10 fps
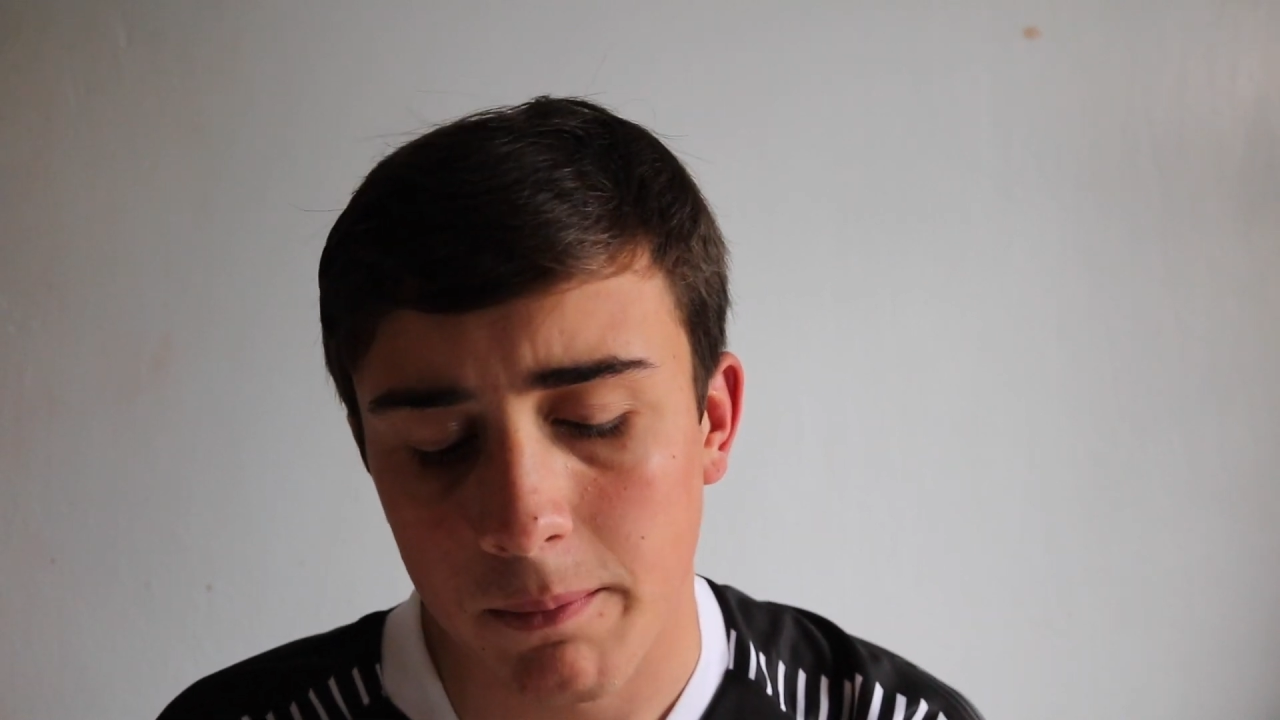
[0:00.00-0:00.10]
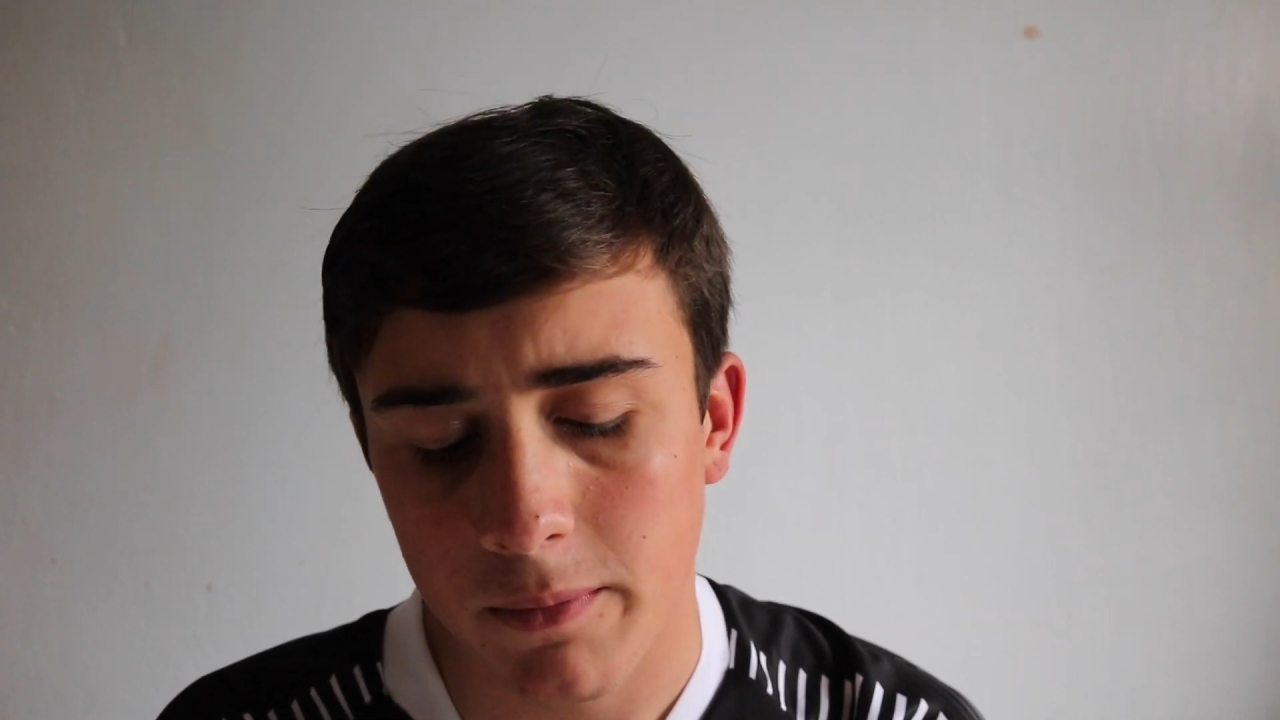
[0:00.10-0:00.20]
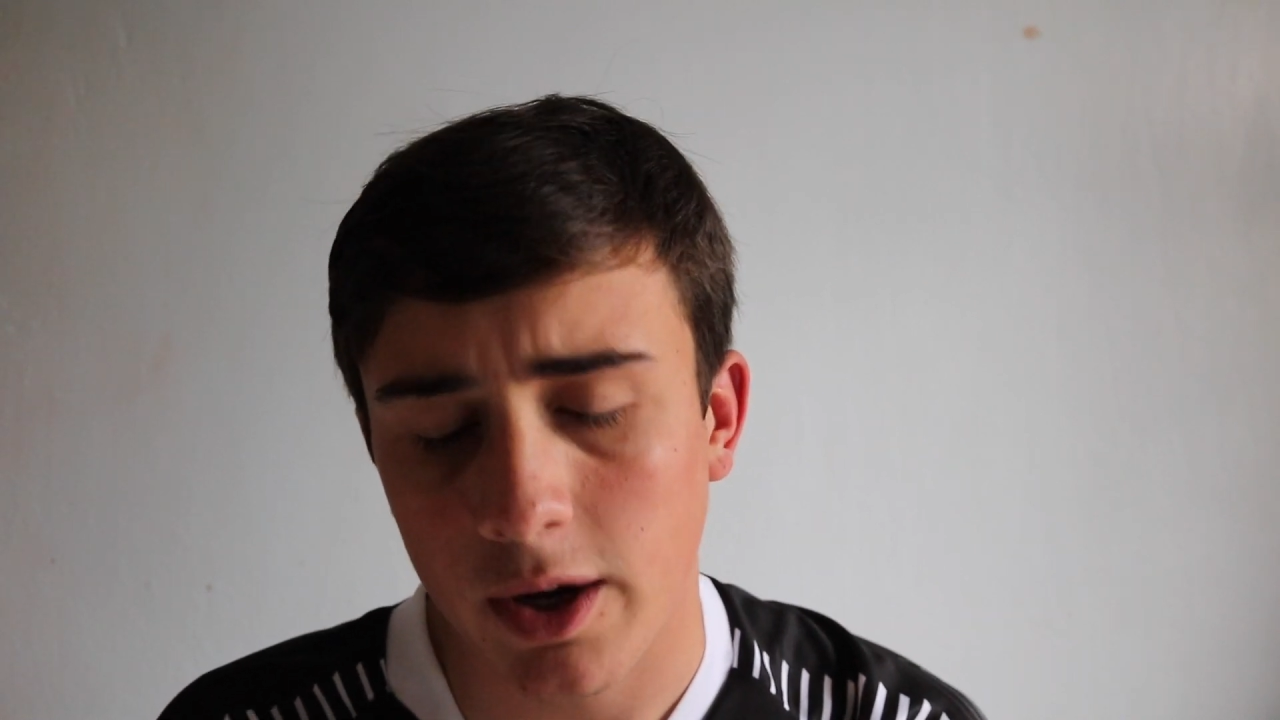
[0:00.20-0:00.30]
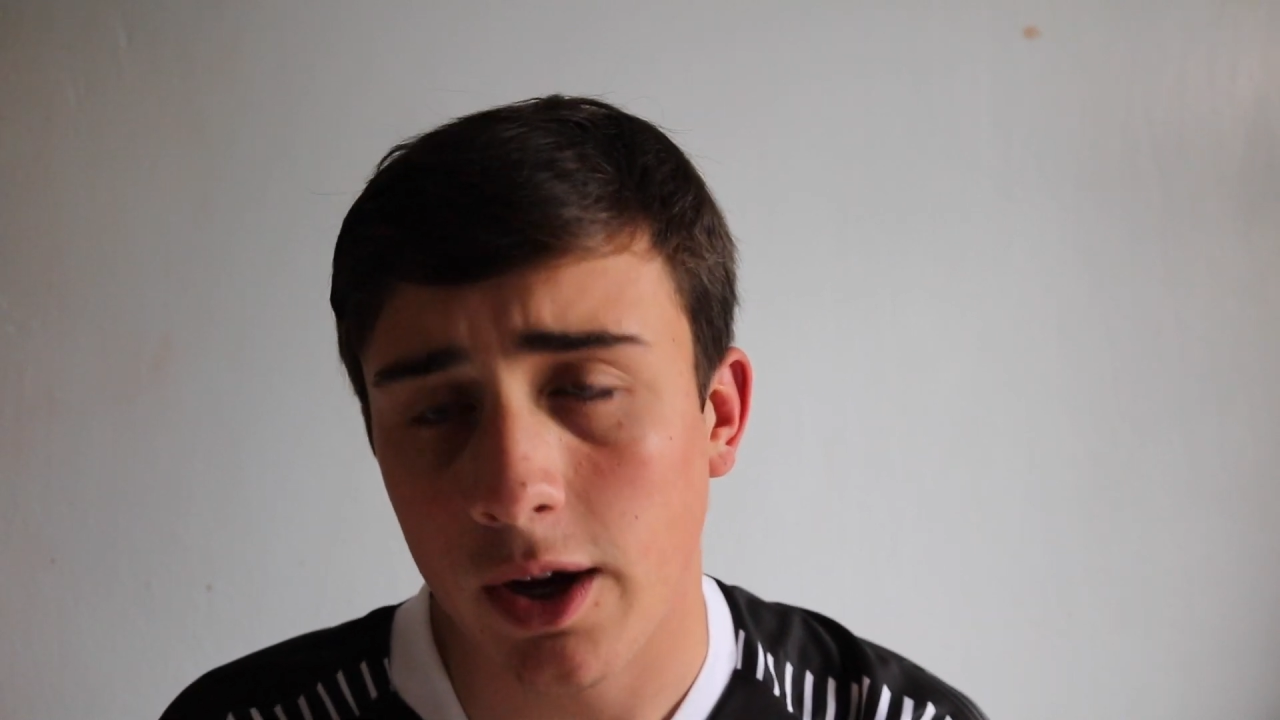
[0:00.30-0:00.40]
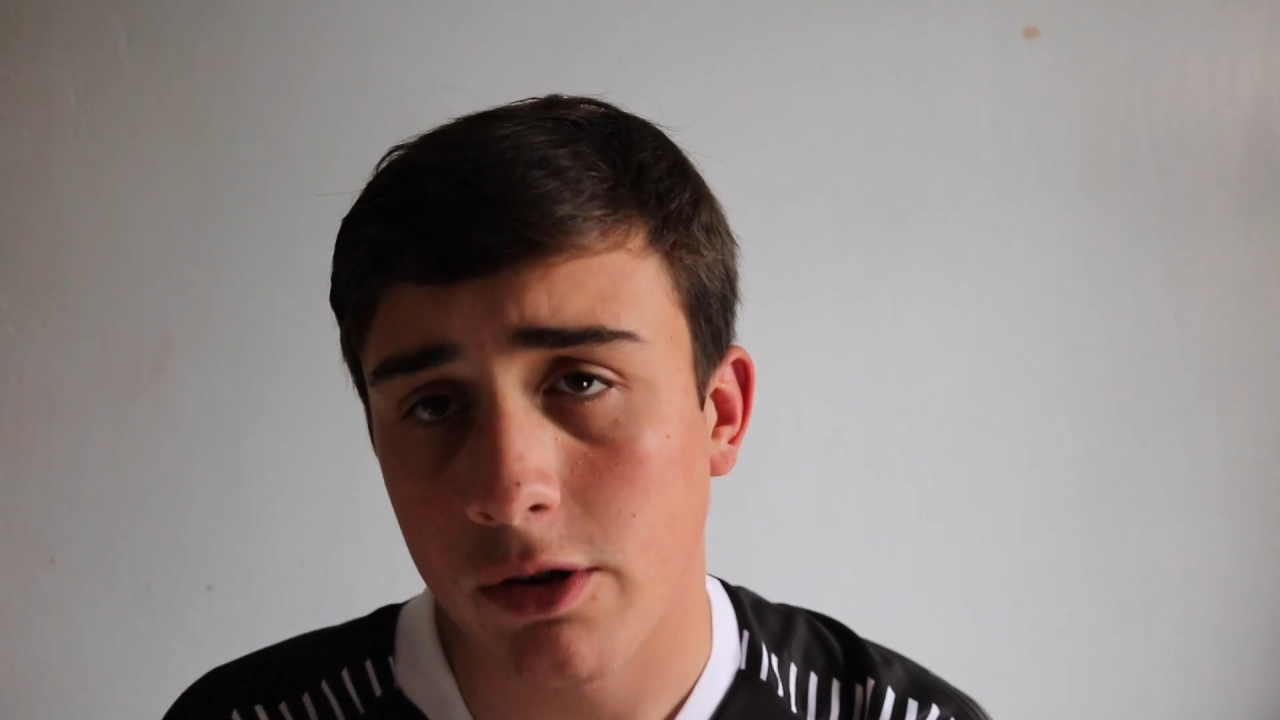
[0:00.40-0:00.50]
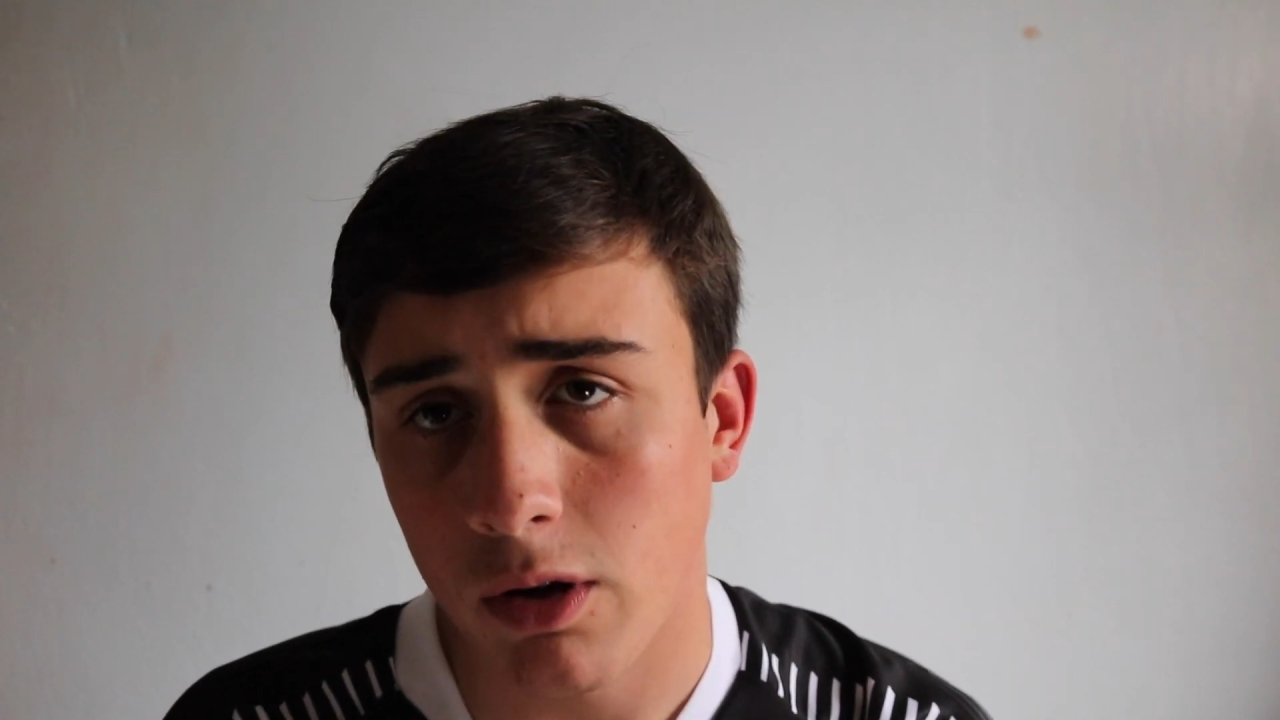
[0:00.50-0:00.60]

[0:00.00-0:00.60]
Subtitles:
it is